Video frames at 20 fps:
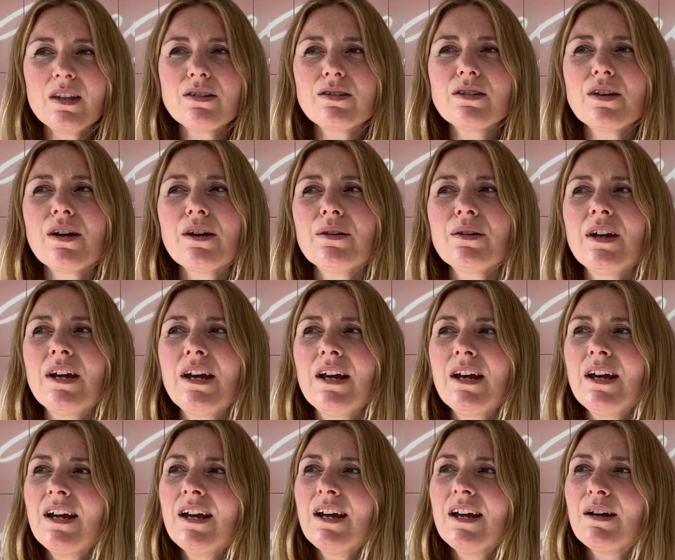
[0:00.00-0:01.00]
So
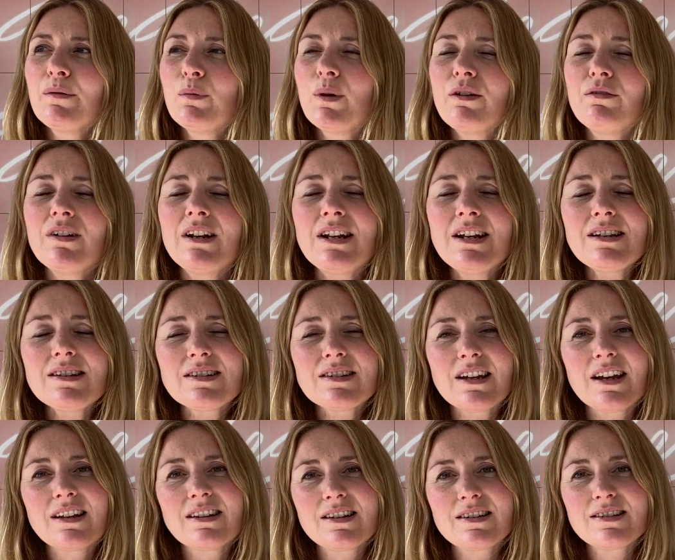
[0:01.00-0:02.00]
we release
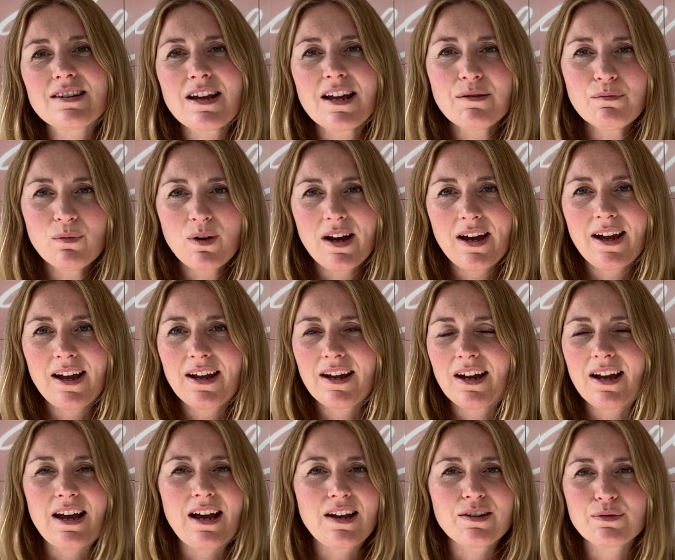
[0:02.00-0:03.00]
it in the same
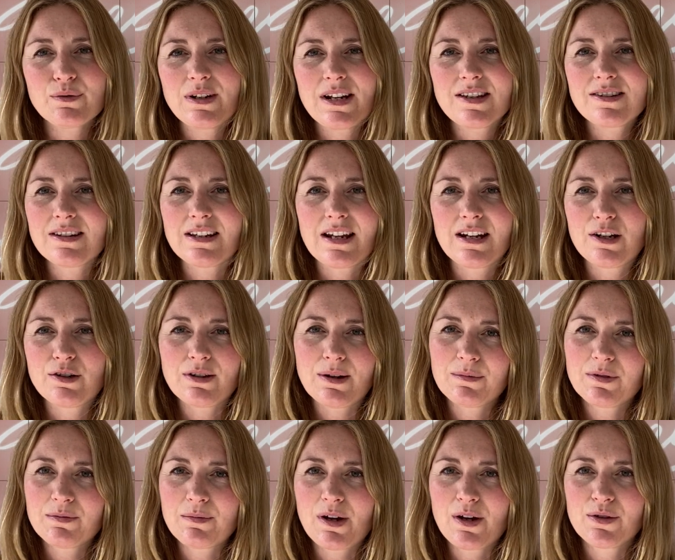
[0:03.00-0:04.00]
way as releasing any
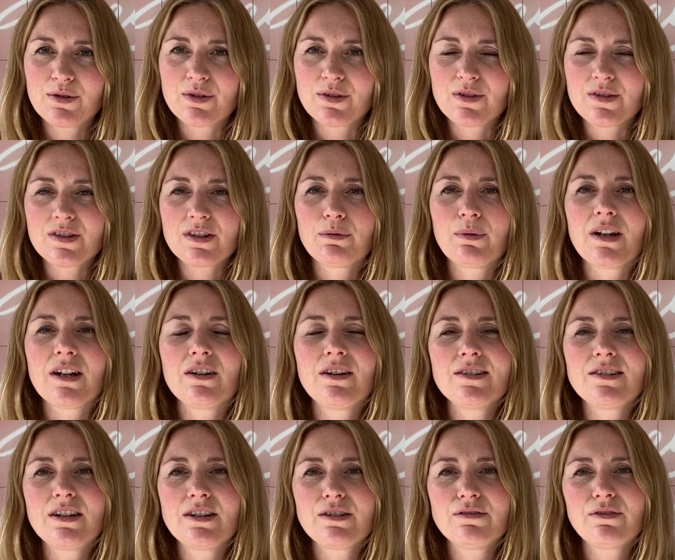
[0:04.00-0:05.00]
trapped emotions. So we can
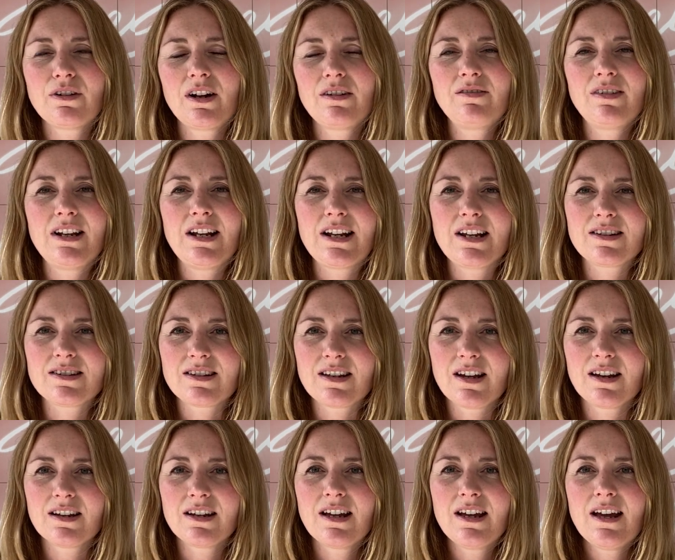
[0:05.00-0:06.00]
identify and release
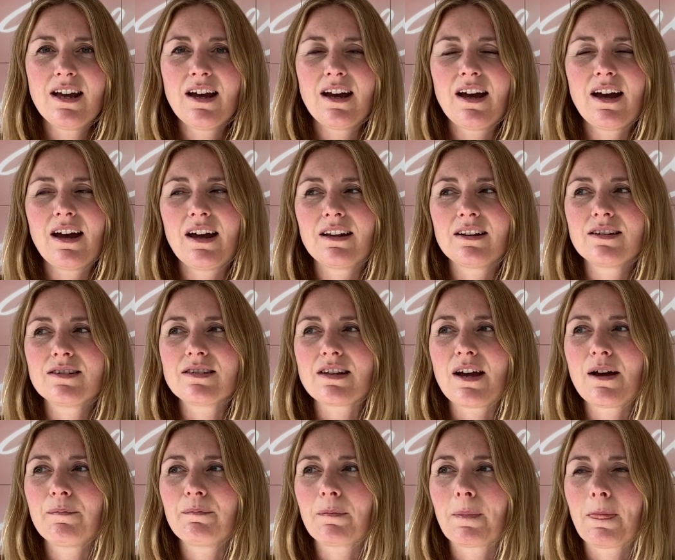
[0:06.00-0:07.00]
it,
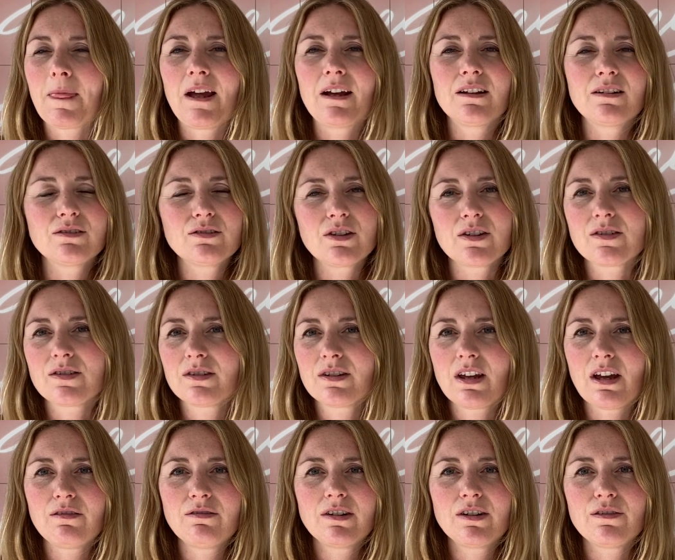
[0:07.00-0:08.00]
and just
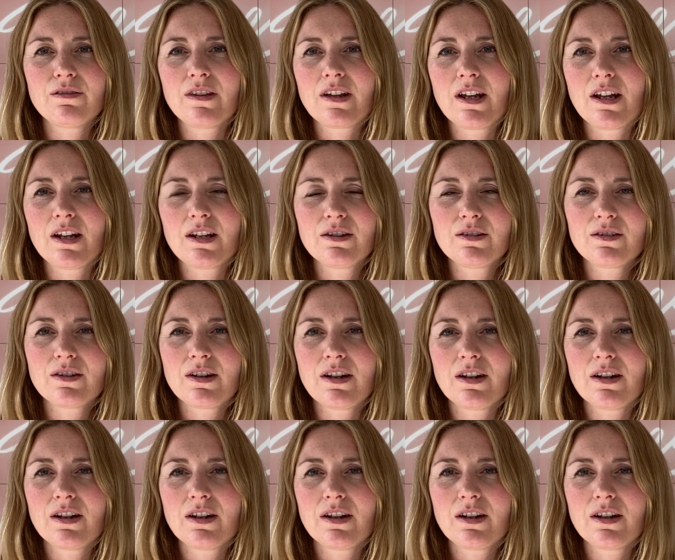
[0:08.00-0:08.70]
get rid of the